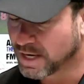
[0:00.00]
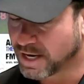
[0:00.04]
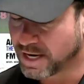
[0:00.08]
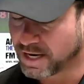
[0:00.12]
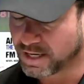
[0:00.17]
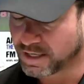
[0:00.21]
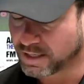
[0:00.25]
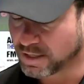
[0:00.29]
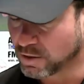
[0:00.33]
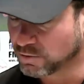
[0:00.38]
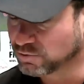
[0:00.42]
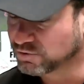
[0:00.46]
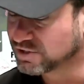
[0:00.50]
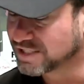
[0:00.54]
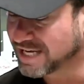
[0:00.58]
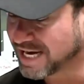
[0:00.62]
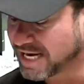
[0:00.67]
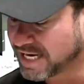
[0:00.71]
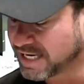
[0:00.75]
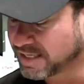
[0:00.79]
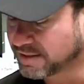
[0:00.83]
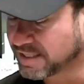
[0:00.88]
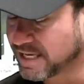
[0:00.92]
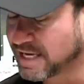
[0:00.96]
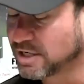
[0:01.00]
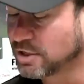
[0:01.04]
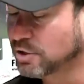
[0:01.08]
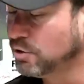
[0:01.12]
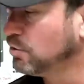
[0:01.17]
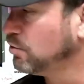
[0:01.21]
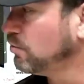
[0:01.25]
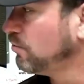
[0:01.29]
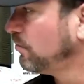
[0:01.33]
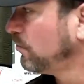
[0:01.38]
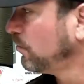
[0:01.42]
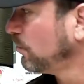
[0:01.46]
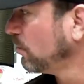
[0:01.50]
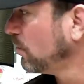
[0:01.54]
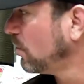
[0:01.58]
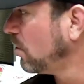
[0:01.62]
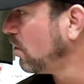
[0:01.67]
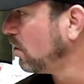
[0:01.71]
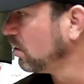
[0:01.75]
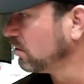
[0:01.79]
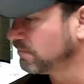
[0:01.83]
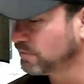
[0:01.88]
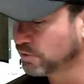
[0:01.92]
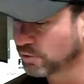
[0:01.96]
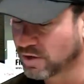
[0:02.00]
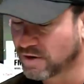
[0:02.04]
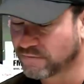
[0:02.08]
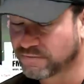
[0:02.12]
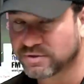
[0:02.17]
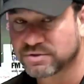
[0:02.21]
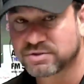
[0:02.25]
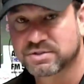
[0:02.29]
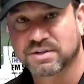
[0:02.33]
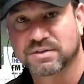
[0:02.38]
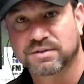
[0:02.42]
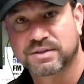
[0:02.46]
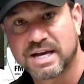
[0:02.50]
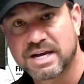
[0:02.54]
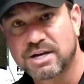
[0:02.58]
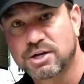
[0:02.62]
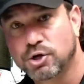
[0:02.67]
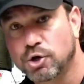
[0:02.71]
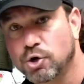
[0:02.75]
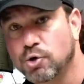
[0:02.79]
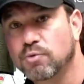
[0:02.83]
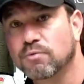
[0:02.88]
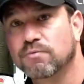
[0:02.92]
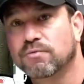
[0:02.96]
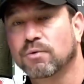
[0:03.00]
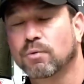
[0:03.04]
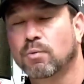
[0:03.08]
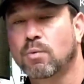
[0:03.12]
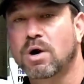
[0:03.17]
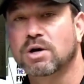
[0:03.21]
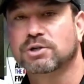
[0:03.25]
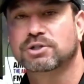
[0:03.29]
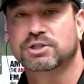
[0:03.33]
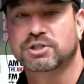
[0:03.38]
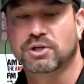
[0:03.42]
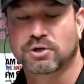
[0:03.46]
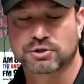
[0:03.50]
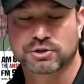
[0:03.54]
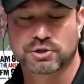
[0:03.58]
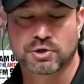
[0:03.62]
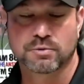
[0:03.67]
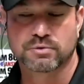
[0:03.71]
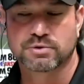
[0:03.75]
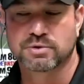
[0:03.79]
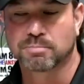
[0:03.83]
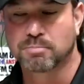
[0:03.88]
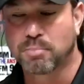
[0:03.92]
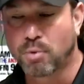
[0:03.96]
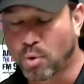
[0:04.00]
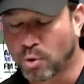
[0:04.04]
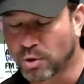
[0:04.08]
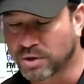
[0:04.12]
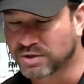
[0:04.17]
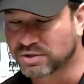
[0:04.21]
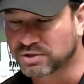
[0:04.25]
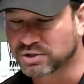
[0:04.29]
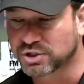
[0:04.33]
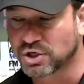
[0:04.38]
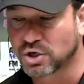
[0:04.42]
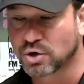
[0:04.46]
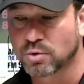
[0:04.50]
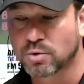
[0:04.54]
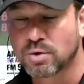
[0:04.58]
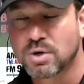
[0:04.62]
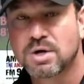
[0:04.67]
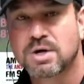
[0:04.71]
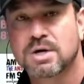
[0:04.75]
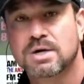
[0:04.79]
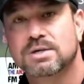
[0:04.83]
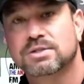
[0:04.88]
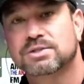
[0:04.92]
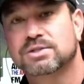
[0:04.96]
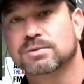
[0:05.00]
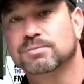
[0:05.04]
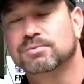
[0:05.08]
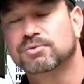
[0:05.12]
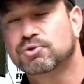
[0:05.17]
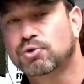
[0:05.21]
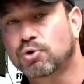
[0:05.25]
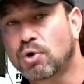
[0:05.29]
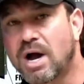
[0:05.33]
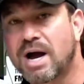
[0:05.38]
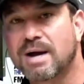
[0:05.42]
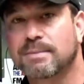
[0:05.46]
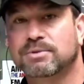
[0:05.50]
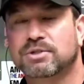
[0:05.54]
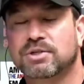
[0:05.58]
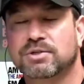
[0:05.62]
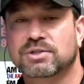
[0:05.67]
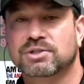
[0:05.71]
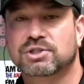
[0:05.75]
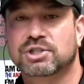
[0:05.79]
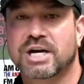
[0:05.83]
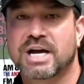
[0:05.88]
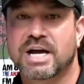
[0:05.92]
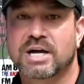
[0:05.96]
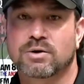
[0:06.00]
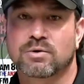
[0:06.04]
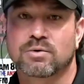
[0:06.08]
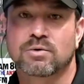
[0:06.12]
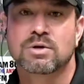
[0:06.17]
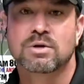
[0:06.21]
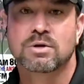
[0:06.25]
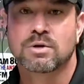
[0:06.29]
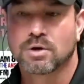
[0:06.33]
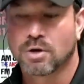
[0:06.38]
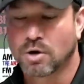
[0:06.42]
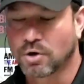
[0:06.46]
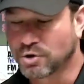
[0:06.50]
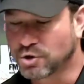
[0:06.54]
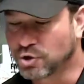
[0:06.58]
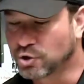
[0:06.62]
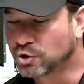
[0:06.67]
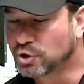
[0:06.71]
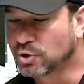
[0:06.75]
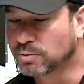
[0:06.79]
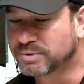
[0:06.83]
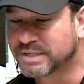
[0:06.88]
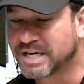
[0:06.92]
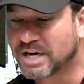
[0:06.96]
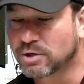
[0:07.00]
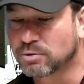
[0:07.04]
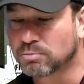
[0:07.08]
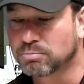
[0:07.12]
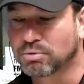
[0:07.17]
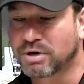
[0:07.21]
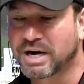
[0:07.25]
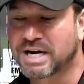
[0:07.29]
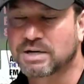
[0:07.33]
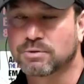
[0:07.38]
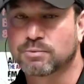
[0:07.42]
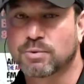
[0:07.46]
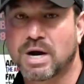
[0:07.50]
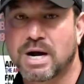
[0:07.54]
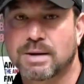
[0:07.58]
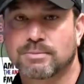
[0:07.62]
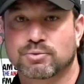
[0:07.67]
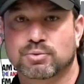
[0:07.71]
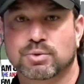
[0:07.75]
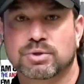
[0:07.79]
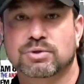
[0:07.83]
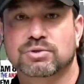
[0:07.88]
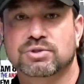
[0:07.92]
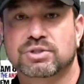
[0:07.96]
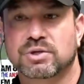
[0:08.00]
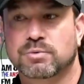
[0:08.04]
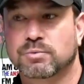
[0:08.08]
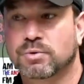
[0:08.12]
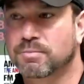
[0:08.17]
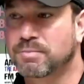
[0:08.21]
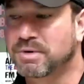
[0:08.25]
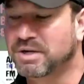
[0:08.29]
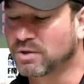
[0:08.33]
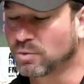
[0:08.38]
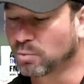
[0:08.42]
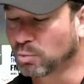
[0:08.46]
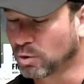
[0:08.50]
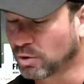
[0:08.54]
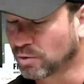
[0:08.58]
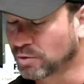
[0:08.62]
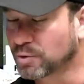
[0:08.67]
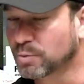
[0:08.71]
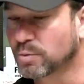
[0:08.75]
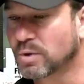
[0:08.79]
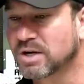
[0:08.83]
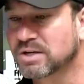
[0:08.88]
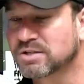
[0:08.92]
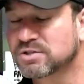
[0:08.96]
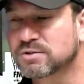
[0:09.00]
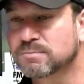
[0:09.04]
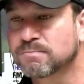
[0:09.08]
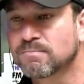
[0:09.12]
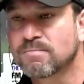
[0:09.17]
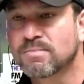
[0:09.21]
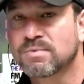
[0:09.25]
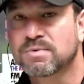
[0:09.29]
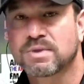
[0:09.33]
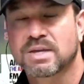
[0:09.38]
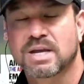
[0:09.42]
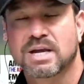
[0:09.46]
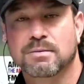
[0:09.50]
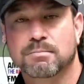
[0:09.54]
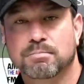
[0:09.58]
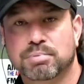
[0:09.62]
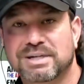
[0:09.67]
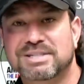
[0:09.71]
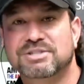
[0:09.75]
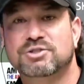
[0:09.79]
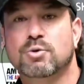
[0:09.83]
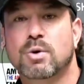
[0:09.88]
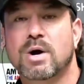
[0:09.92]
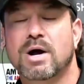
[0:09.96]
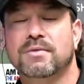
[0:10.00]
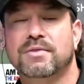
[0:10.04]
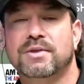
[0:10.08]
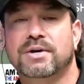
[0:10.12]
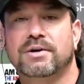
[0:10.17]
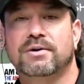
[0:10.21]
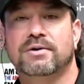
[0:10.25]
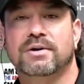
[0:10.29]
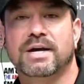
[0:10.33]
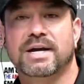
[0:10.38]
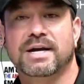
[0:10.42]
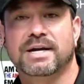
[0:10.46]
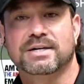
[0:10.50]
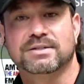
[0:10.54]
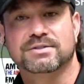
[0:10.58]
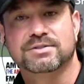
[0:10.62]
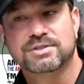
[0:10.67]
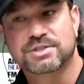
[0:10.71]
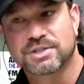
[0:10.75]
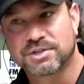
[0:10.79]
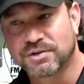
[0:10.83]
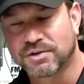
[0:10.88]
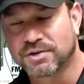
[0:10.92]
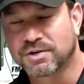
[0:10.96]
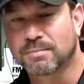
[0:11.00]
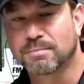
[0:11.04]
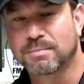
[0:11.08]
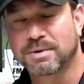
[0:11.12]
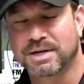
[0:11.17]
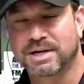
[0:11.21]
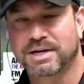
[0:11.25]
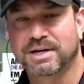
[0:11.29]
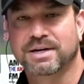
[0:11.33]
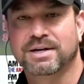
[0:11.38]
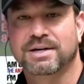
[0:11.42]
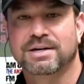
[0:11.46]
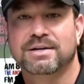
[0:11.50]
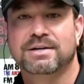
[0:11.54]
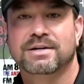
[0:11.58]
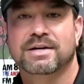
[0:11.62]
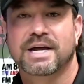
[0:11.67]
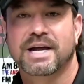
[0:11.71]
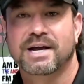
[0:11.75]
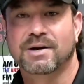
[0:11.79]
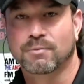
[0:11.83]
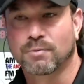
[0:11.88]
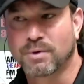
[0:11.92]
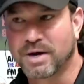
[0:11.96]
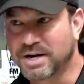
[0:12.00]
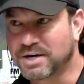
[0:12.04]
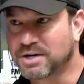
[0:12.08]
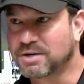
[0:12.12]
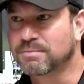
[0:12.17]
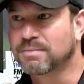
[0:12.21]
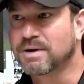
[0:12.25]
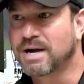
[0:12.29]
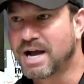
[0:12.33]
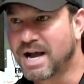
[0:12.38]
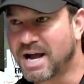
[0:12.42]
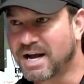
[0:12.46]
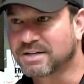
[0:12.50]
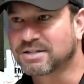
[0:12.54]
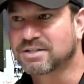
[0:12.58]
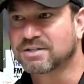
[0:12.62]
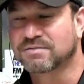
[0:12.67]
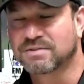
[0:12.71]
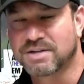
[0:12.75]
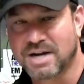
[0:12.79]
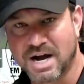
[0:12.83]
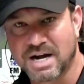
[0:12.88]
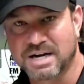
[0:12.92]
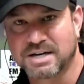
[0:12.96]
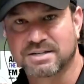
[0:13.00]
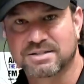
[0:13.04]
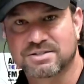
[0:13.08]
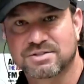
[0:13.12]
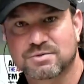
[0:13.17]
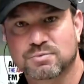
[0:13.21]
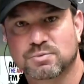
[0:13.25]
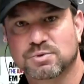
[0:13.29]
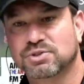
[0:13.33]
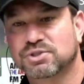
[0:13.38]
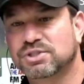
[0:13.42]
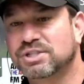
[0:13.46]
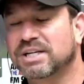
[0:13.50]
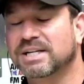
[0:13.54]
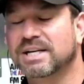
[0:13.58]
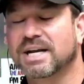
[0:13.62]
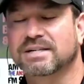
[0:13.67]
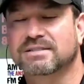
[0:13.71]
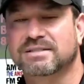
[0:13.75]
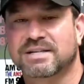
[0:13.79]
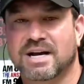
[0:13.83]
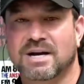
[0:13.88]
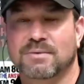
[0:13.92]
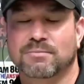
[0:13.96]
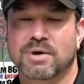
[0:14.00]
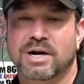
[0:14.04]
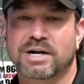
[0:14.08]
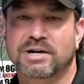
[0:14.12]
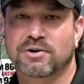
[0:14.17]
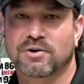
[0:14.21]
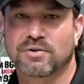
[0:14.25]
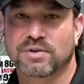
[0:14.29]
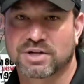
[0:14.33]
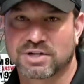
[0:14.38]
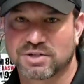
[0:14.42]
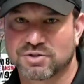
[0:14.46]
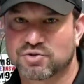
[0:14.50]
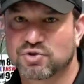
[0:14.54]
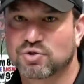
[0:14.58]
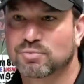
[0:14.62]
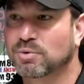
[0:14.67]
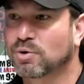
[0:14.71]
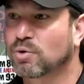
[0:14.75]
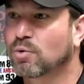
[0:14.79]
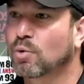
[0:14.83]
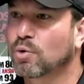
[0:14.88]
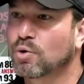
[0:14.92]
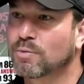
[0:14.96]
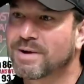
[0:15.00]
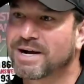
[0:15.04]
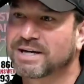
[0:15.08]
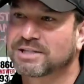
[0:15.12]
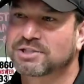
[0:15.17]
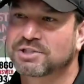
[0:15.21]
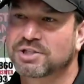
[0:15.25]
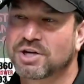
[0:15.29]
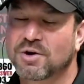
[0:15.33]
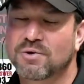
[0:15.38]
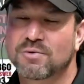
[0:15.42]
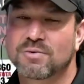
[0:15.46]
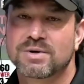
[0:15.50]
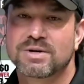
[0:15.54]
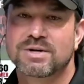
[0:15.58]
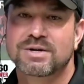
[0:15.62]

and Jose. Thank you for all of your efforts, and thank you for watching our show, supporting the show. Subscribe to the channel, our YouTube channel, Brandon Rimes Realty, would mean the world to us. And please go out there and consider committing a random act of kindness. We'll see you next time right here on the Consumer Quarterback Show,